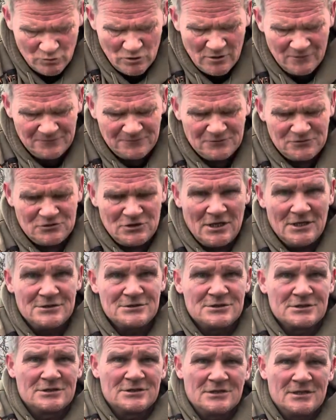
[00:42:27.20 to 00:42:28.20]
worth
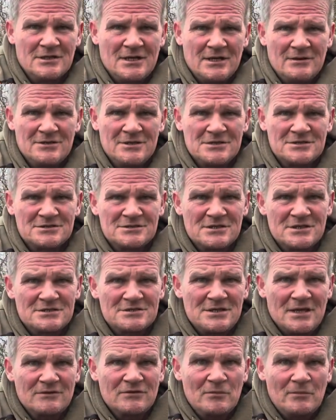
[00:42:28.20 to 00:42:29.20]
changing, you know, and it
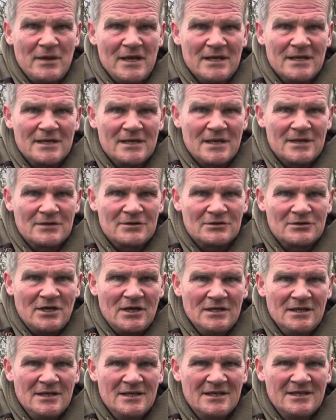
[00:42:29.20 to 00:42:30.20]
saves a blanket at the end of the
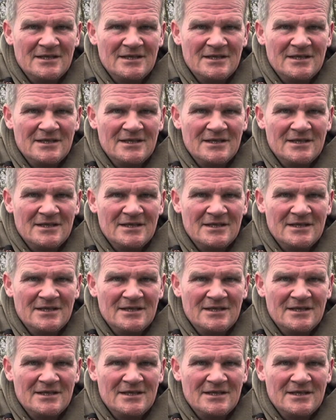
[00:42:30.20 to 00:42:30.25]
day.